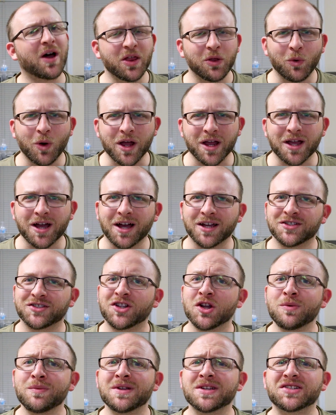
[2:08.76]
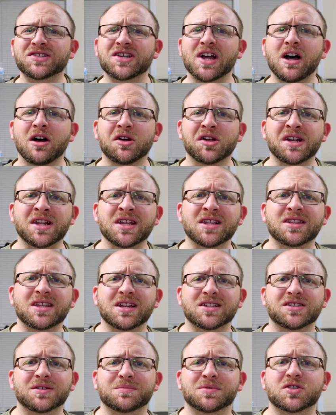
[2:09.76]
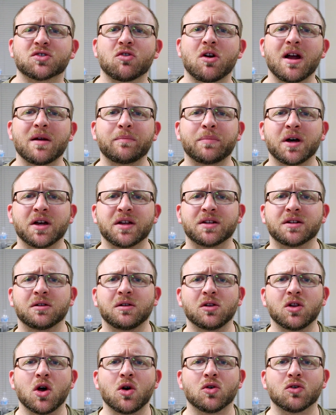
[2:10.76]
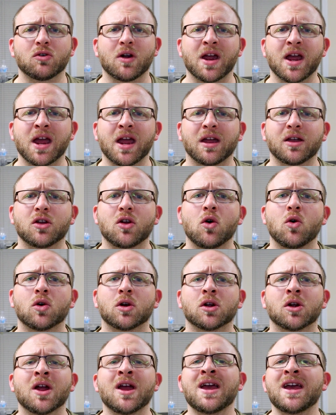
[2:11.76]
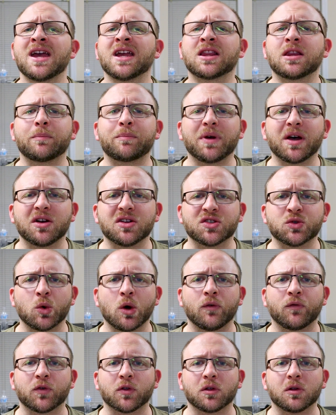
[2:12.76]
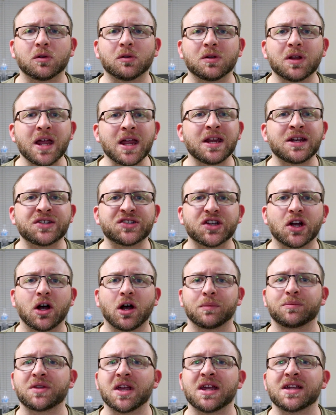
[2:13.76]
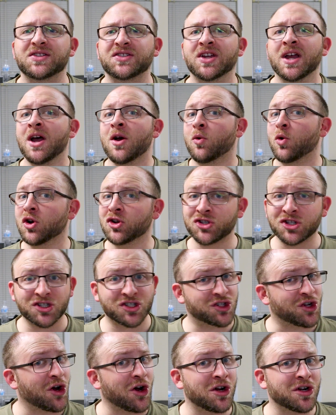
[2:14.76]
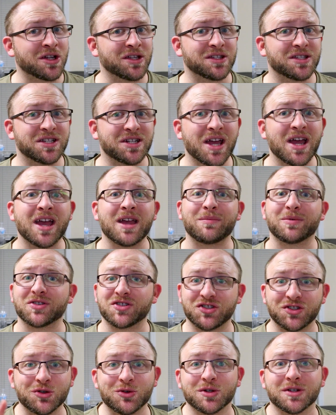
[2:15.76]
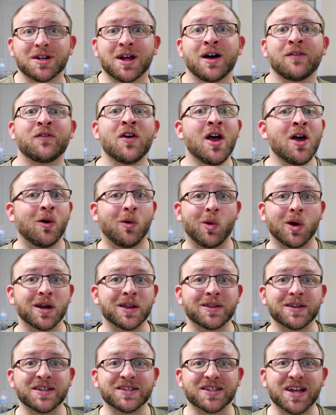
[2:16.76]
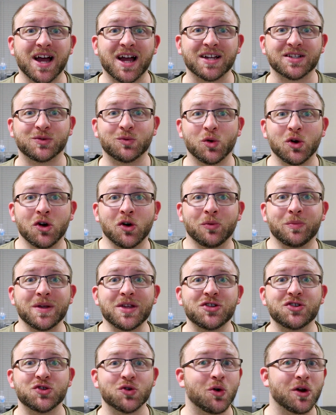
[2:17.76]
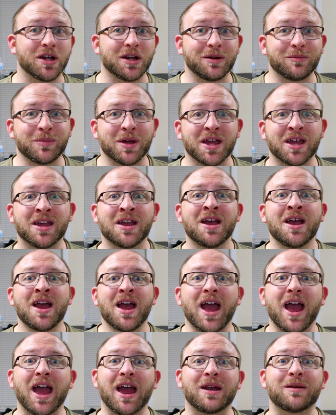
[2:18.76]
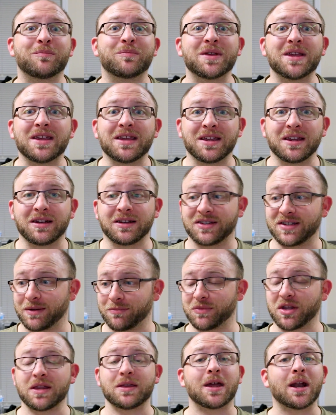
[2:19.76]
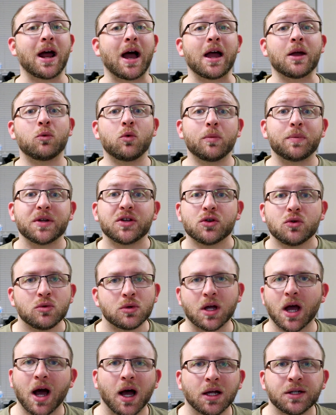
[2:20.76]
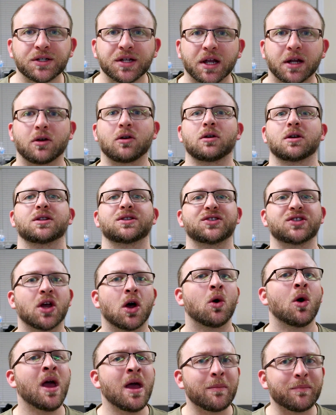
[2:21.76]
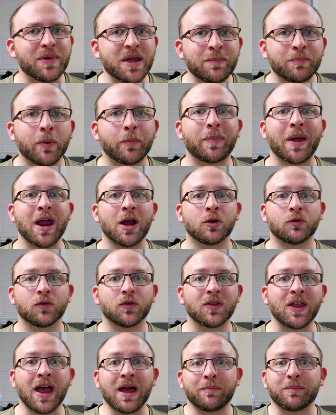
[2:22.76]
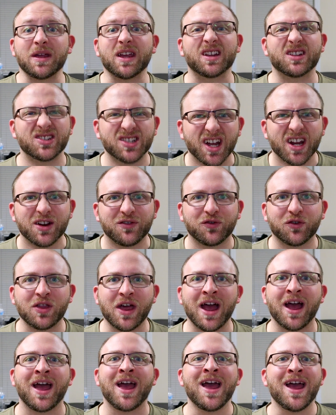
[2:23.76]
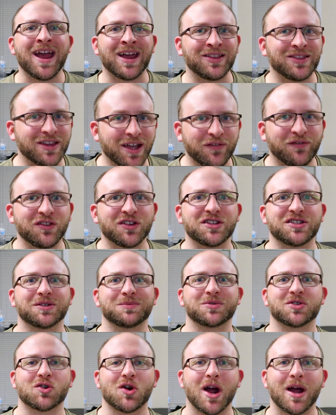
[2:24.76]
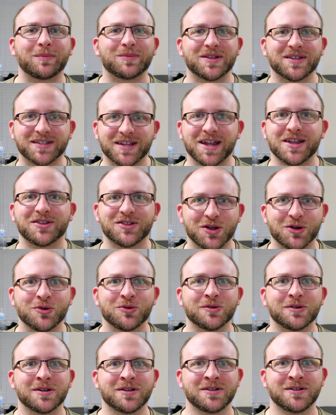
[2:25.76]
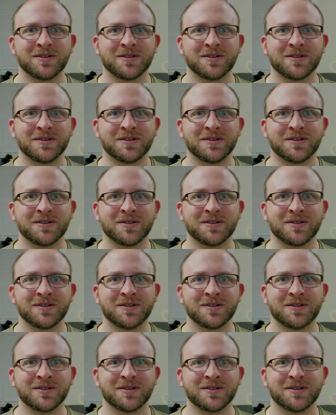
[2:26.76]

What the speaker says: By the way, guys, do me a solid and hit that subscribe button in the lower right-hand corner. Hit the bell as well for the latest updates. We're just talking today, but soon enough, one of these guys will be joining me and being something that I will be doing content on. So be prepared for that, be excited for that, and definitely subscribe to stay tuned.